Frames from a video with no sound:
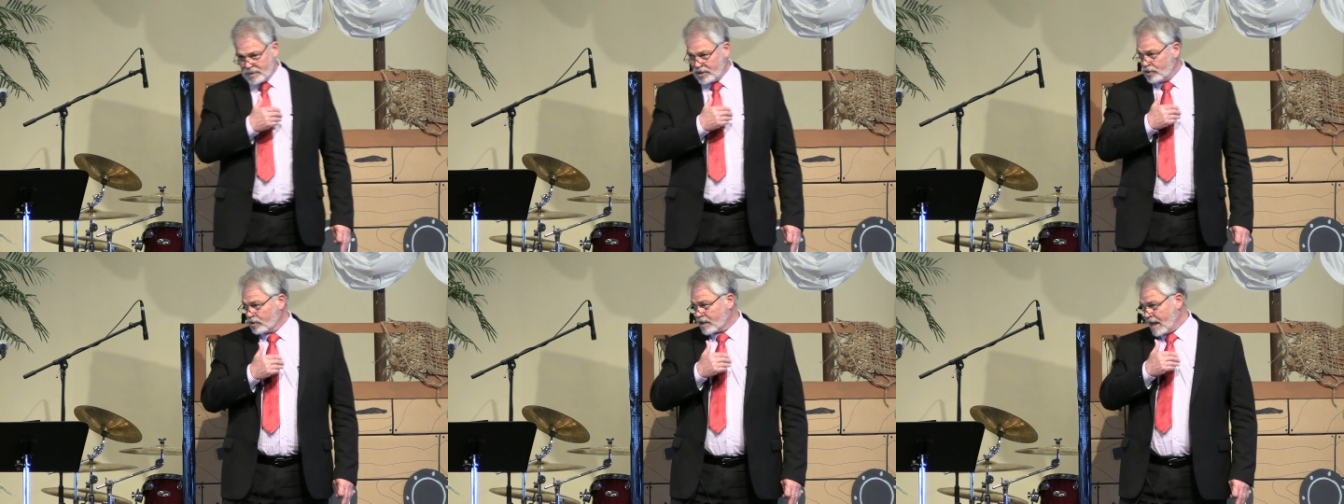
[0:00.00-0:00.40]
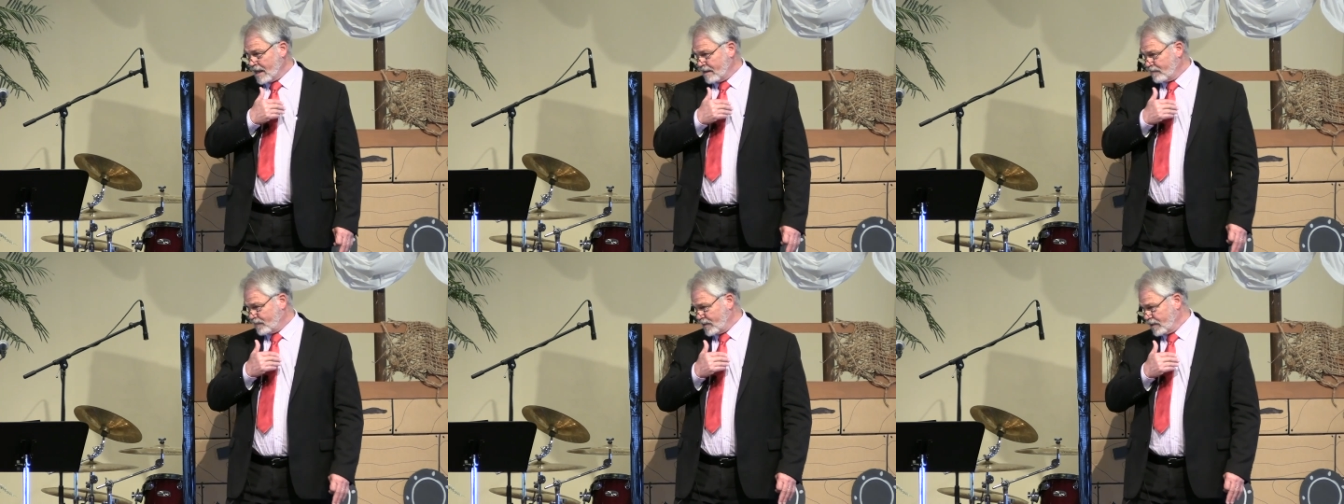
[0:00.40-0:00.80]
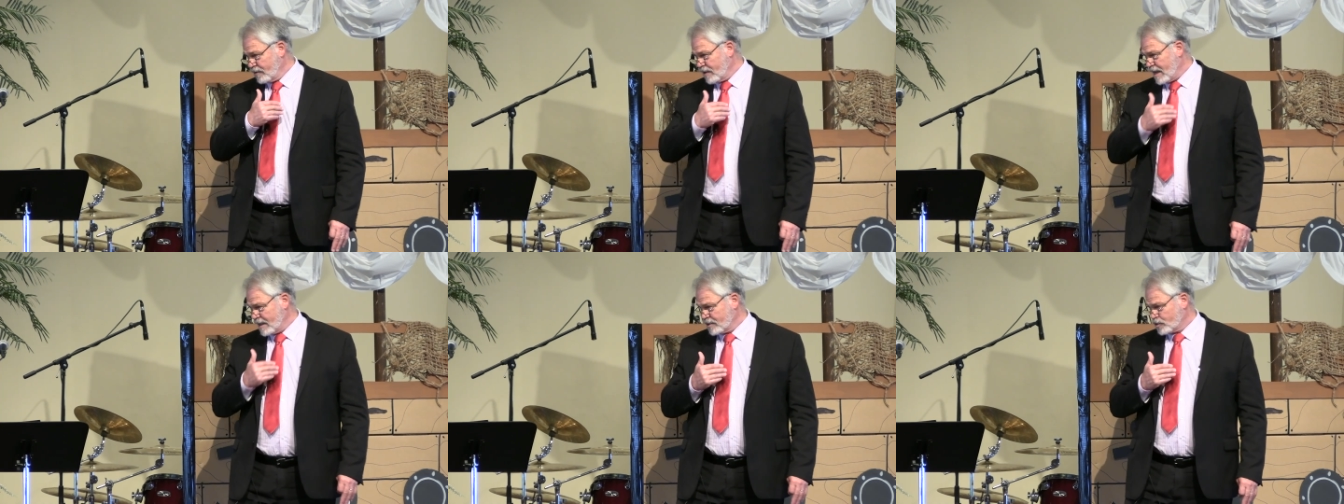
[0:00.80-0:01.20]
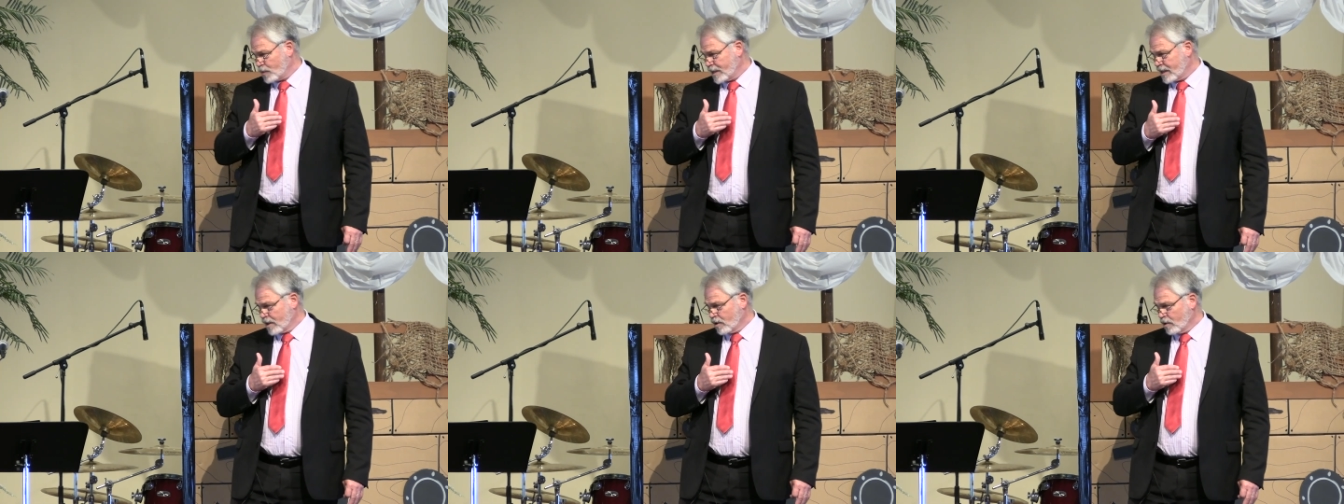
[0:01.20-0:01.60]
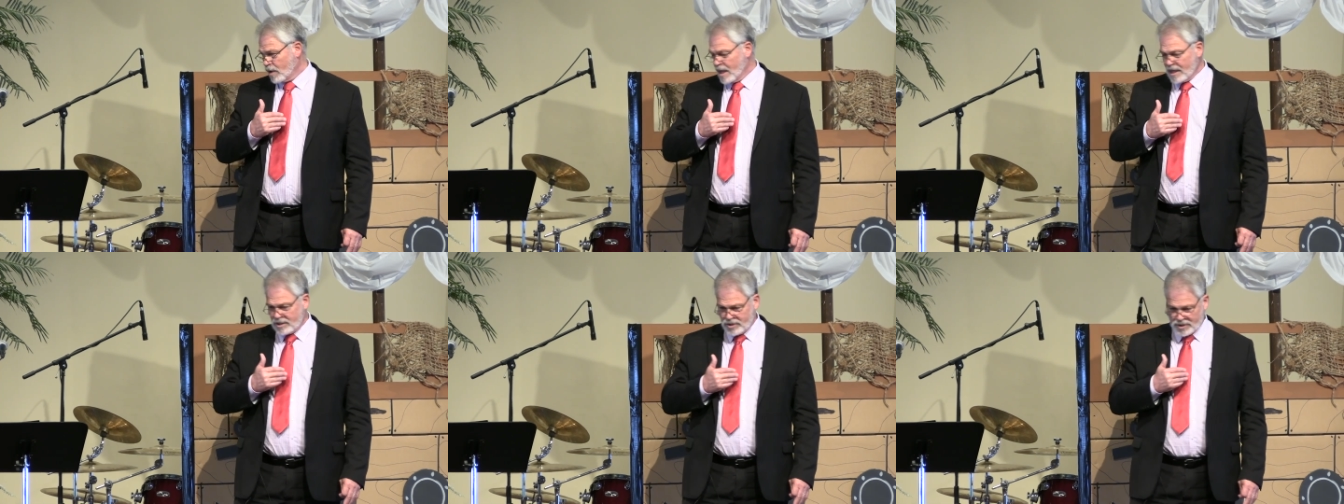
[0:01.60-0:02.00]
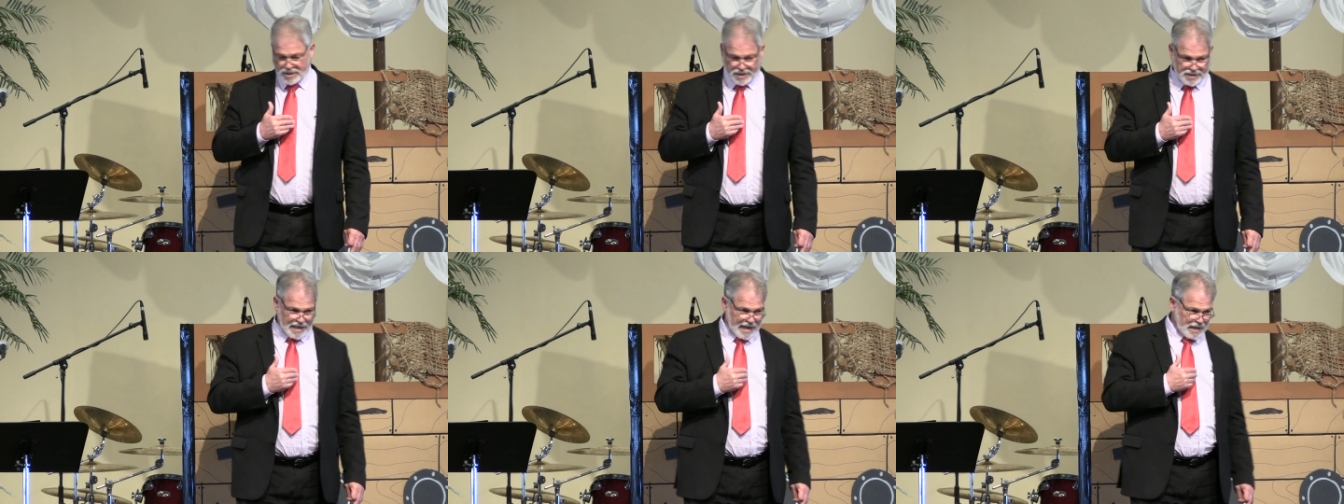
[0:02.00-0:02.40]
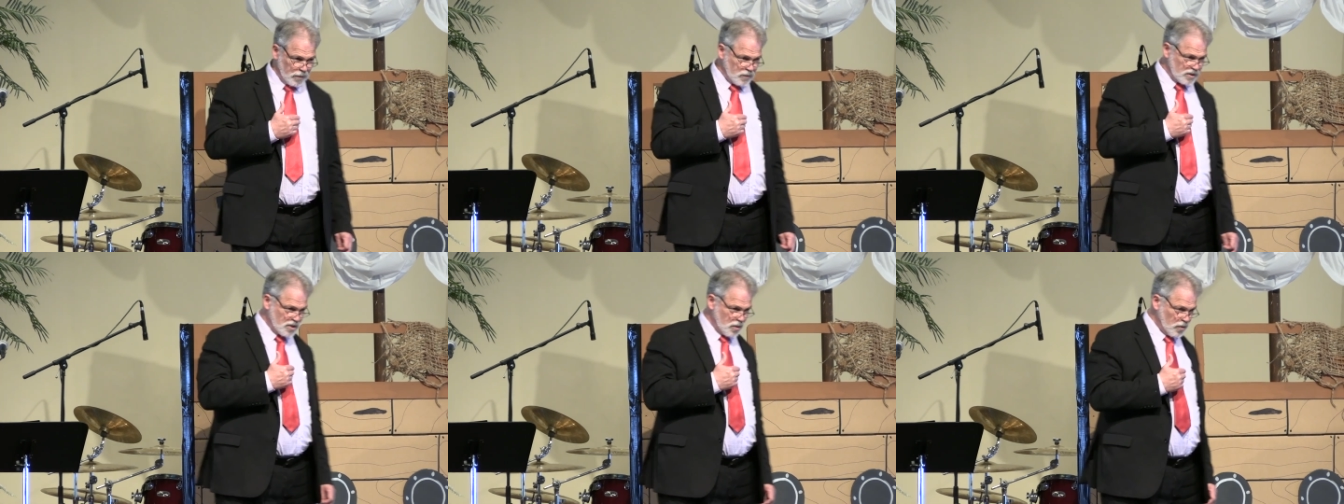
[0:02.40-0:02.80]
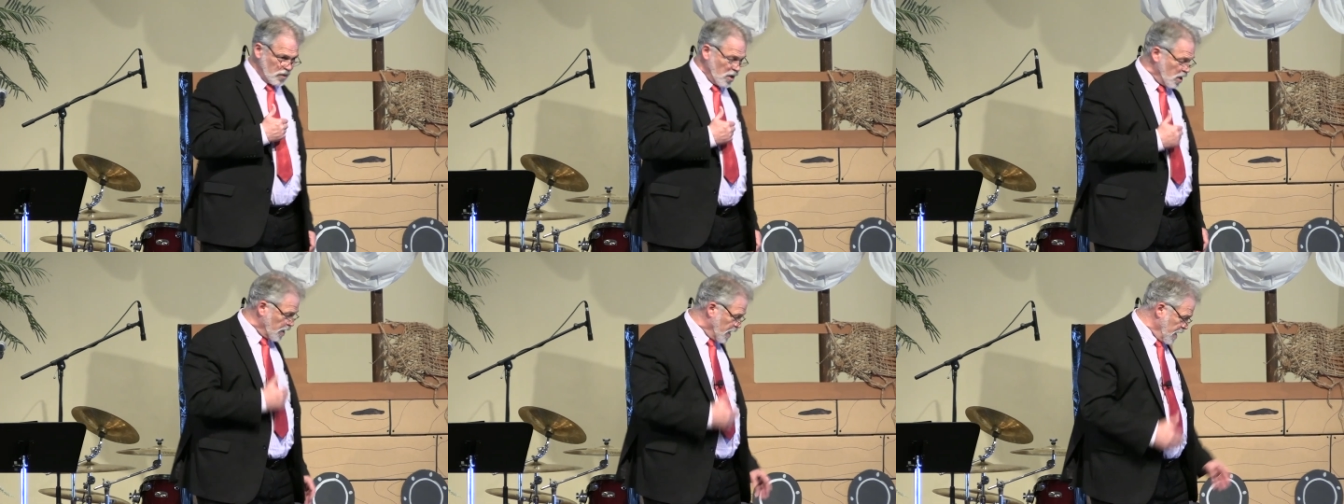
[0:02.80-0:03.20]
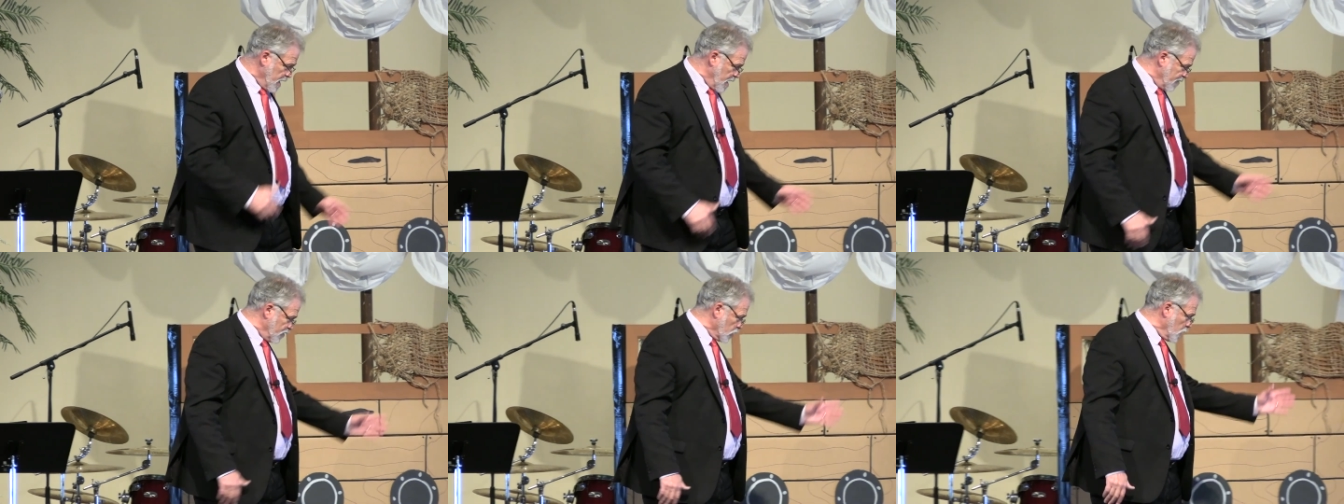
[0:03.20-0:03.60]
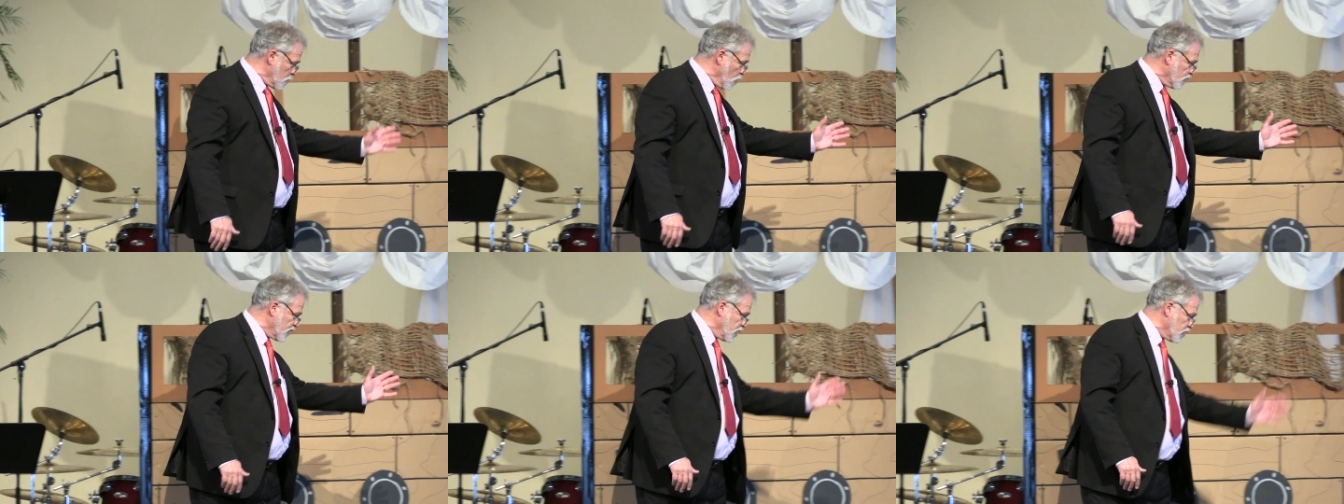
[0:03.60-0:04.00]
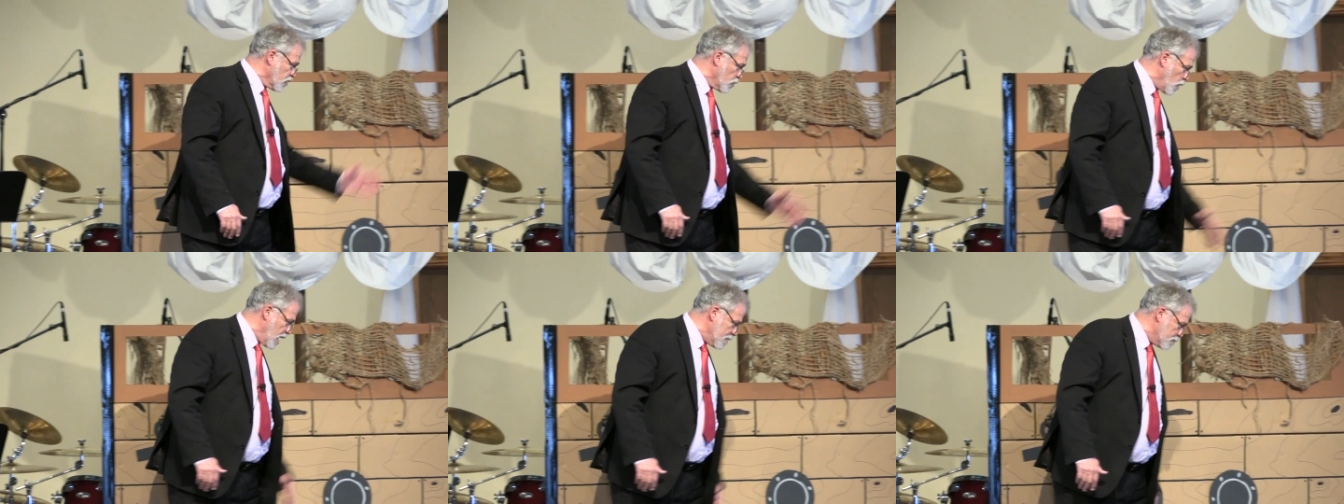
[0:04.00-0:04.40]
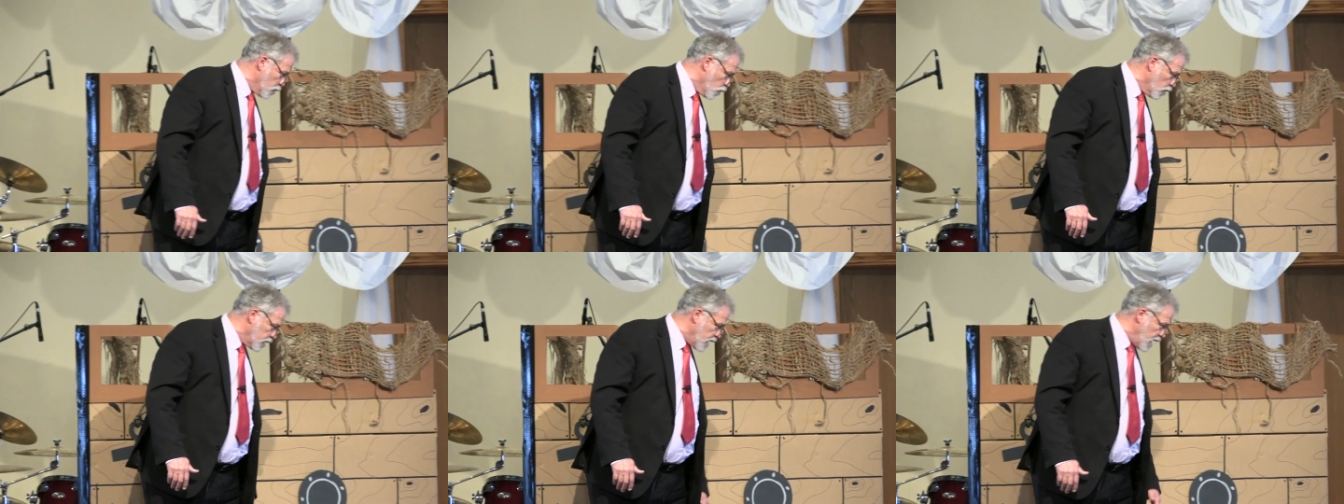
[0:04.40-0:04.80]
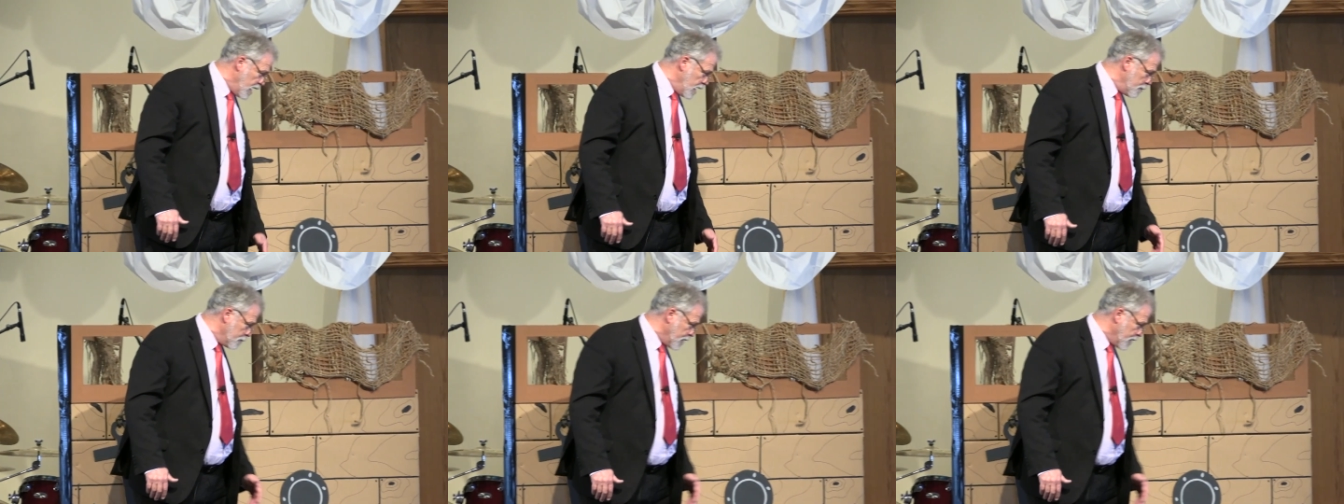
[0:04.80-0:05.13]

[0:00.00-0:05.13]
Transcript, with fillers: you'll kind of figure out as we go just exactly what's going on. If you'll come over here to the whiteboard, I'm,